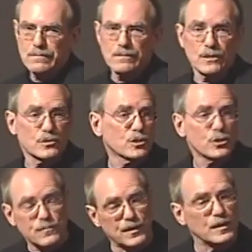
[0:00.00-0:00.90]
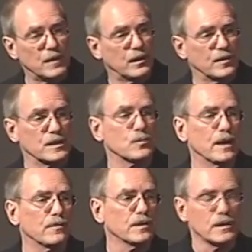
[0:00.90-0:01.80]
there's two fundamental things we
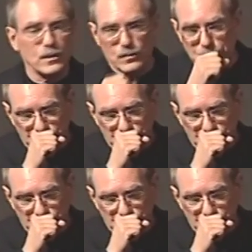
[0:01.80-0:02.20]
have to do.